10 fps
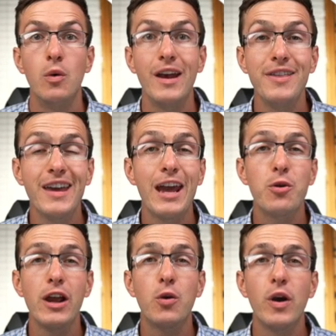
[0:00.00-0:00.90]
Well, I think a
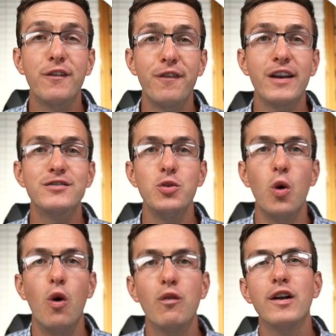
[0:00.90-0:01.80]
great quick fix to
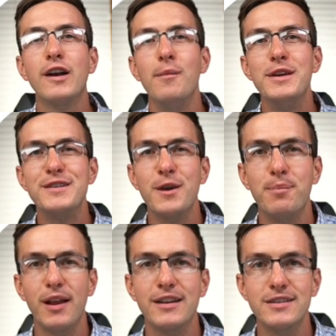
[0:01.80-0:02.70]
overcome this
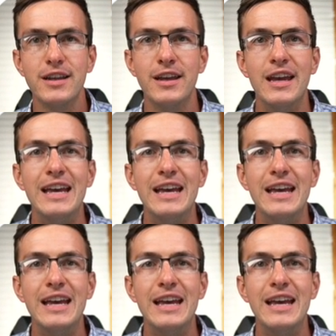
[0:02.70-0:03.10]
complexity